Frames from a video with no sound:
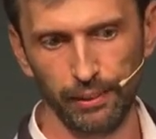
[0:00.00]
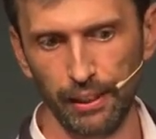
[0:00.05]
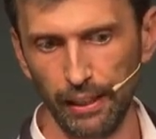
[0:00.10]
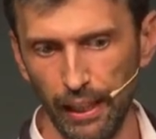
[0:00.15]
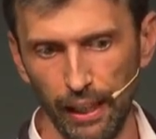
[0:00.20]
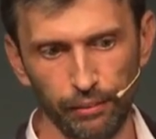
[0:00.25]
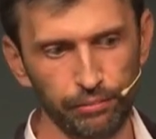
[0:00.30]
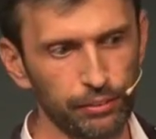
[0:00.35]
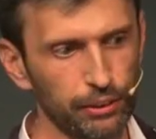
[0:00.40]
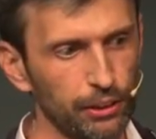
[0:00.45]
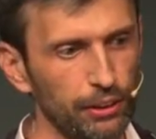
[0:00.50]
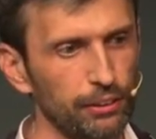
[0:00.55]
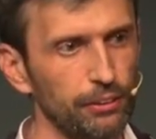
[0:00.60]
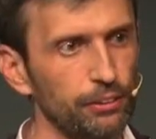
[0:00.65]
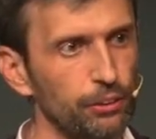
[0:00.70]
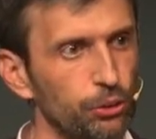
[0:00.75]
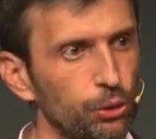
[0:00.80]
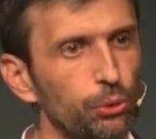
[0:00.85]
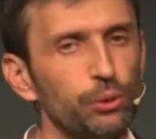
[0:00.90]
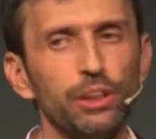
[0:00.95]
after
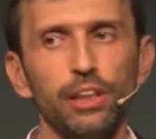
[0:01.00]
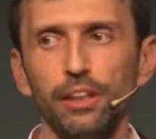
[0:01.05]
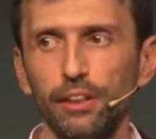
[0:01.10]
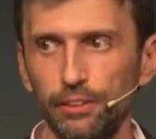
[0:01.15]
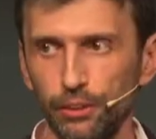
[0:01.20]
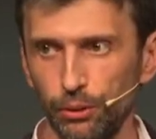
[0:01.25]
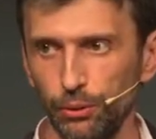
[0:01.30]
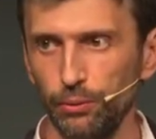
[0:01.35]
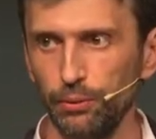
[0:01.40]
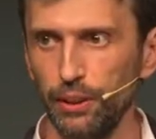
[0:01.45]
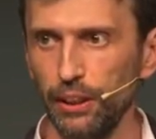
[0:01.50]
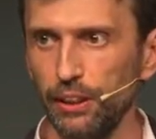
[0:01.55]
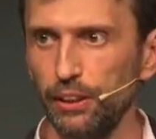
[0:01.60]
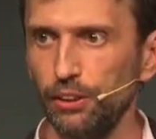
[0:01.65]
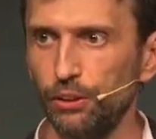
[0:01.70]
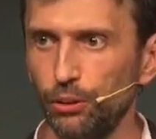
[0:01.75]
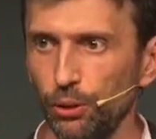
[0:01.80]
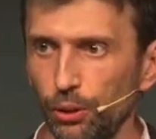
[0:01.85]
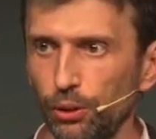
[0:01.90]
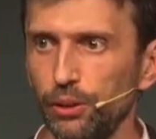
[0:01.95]
2 years already,
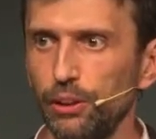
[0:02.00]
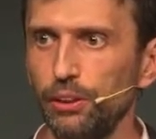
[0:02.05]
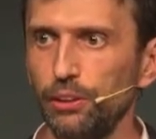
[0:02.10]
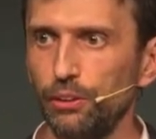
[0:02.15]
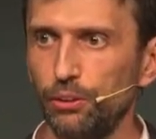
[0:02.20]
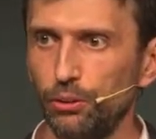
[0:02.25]
talking